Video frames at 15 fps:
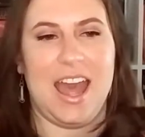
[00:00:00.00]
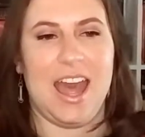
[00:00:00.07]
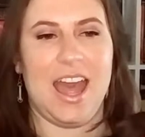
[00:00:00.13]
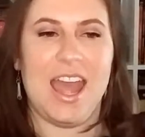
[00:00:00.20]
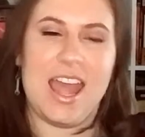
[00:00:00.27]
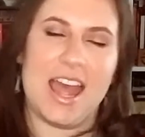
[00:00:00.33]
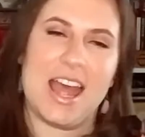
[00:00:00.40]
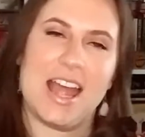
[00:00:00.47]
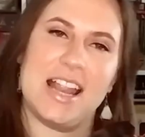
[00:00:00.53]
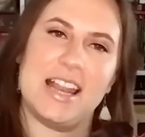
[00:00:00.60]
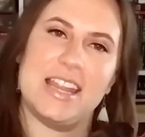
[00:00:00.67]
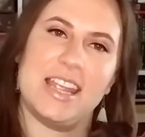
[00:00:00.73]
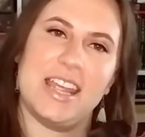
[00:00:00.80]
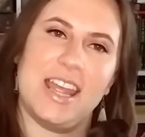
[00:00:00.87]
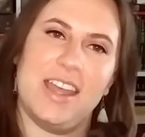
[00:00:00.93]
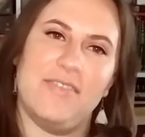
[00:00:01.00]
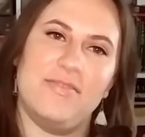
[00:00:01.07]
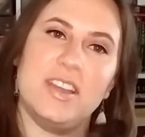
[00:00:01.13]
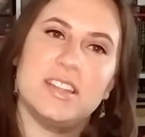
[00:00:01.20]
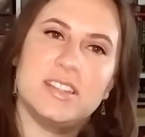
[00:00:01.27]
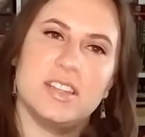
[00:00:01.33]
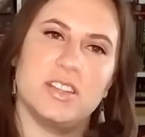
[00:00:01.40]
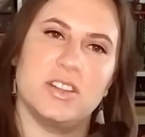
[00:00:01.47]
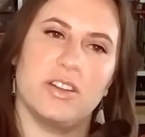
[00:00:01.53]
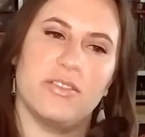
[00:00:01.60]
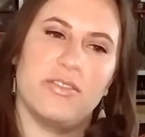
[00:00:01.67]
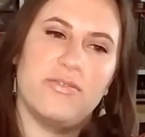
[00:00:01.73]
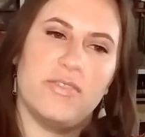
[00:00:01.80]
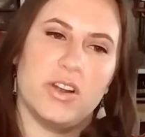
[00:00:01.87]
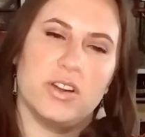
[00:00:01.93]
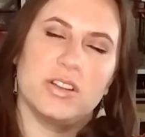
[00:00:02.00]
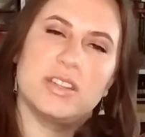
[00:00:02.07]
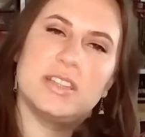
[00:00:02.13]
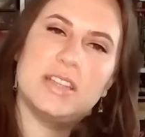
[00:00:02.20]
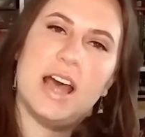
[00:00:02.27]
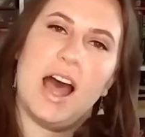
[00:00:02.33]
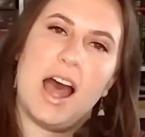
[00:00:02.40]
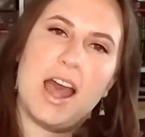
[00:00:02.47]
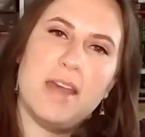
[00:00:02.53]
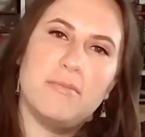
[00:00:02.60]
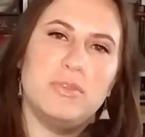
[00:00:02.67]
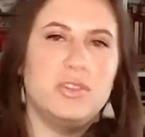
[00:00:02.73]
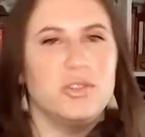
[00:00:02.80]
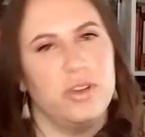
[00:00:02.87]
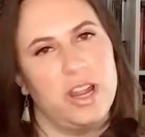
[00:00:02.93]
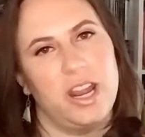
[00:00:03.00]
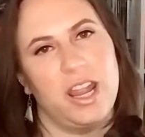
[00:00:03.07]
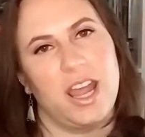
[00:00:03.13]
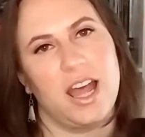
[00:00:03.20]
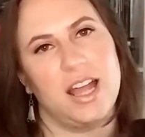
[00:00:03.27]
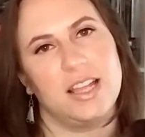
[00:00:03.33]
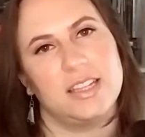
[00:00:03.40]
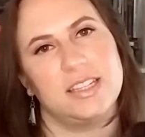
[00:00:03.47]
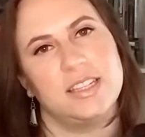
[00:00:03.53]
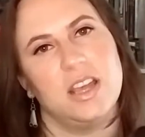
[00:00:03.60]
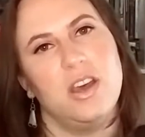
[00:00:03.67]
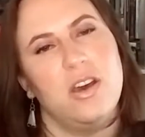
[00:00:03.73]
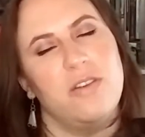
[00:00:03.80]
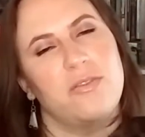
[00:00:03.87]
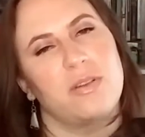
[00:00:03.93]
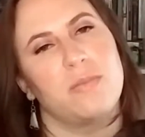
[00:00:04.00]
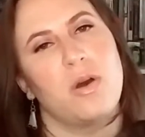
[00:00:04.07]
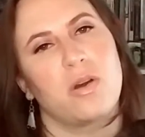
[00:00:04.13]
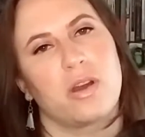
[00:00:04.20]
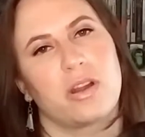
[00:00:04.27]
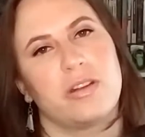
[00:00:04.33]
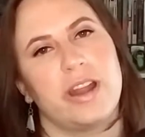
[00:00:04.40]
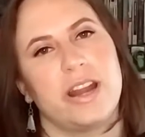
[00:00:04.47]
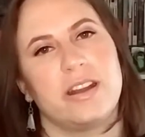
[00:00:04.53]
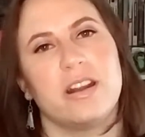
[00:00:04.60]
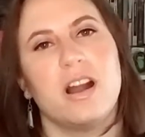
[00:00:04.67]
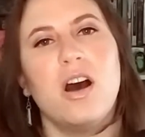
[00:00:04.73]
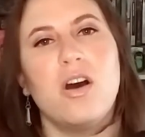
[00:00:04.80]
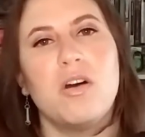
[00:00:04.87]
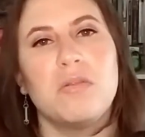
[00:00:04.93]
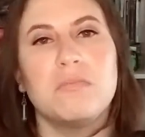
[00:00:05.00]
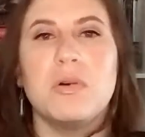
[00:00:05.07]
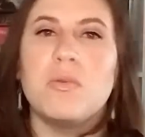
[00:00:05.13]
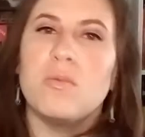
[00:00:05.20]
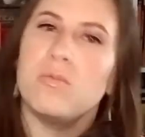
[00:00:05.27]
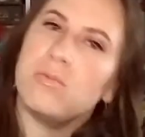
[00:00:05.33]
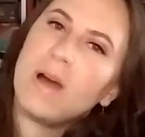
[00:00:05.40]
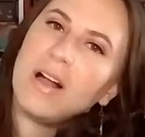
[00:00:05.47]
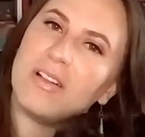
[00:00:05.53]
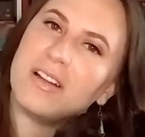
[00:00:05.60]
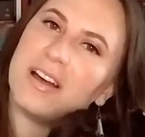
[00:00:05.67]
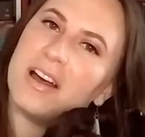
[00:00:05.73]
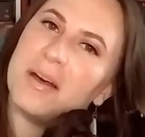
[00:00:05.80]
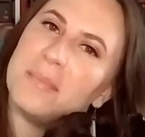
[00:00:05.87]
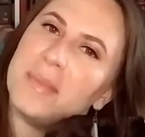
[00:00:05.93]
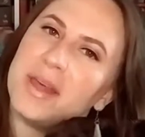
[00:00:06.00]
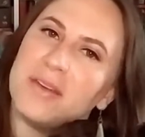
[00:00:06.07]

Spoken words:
And if this is your first time joining us for MoCA Create at Home, welcome.